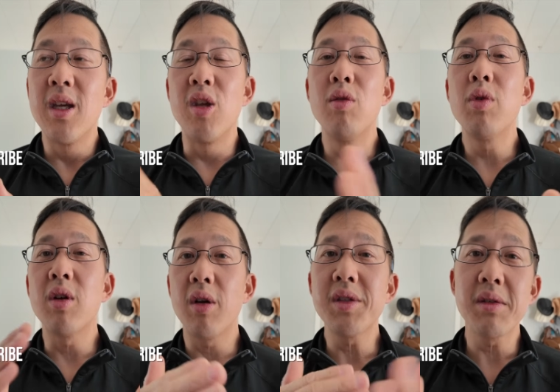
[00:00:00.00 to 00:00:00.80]
You would
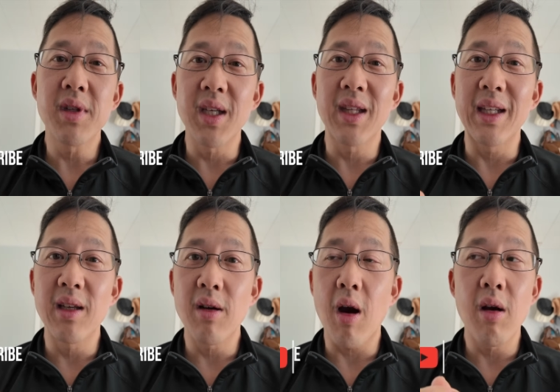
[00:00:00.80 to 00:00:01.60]
also think that
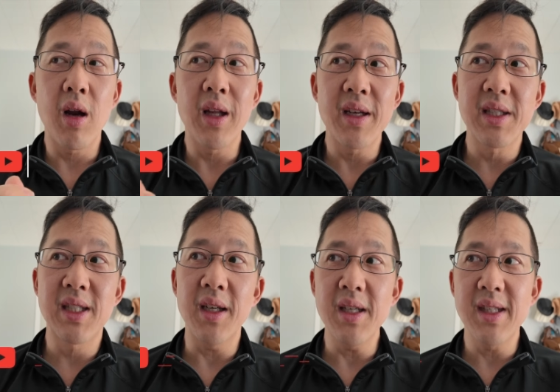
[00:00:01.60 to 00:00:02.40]
there are a lot of
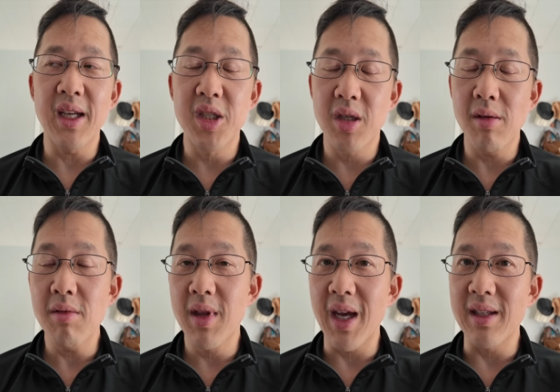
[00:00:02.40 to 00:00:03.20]
studies that
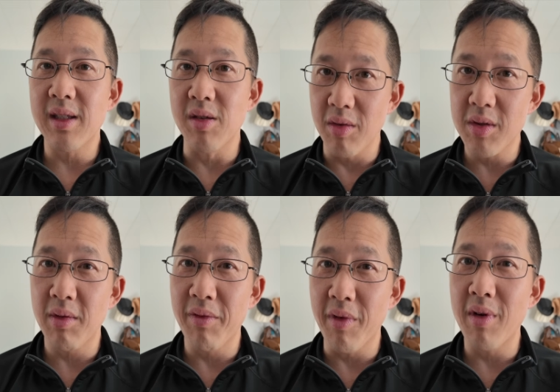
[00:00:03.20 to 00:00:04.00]
show that
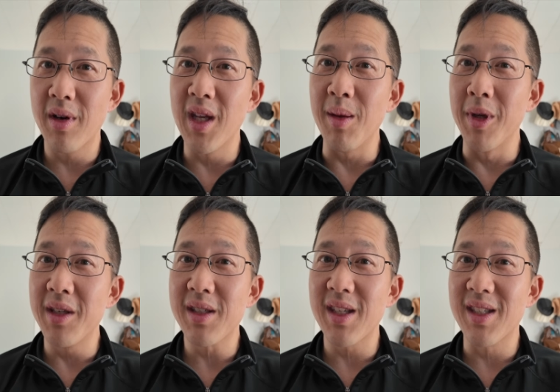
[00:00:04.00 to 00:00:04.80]
surgery for knee
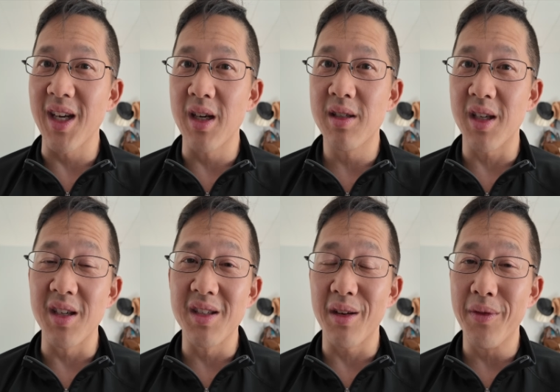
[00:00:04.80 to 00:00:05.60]
meniscus tears
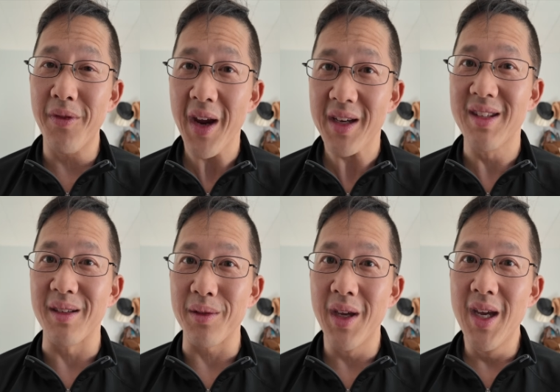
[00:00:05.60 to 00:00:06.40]
is
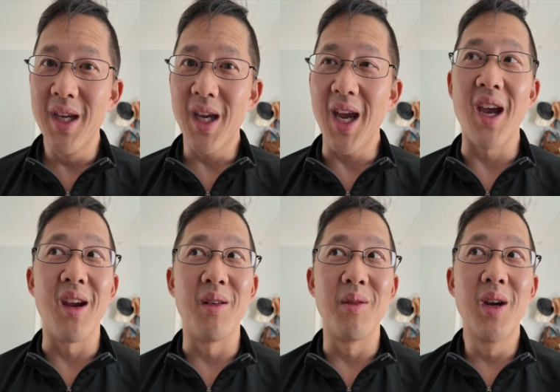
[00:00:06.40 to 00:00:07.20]
effective
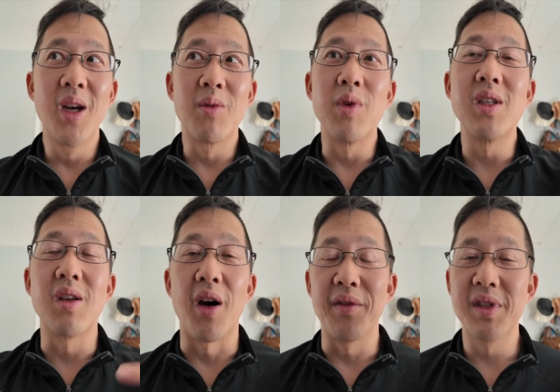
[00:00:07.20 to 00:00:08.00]
and
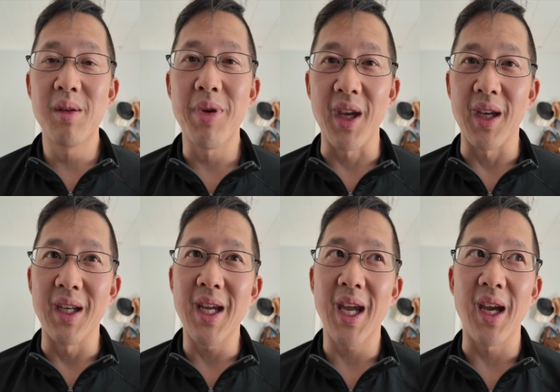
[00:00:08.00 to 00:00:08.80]
resolves the
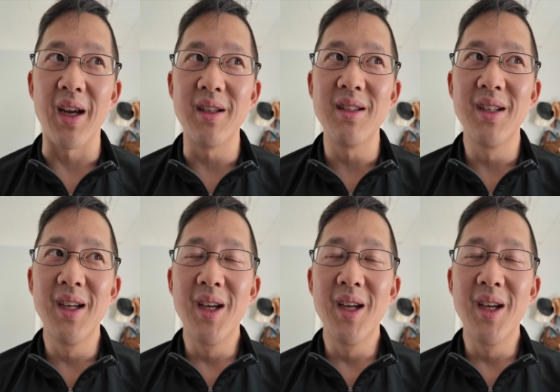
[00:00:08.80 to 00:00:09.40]
pain and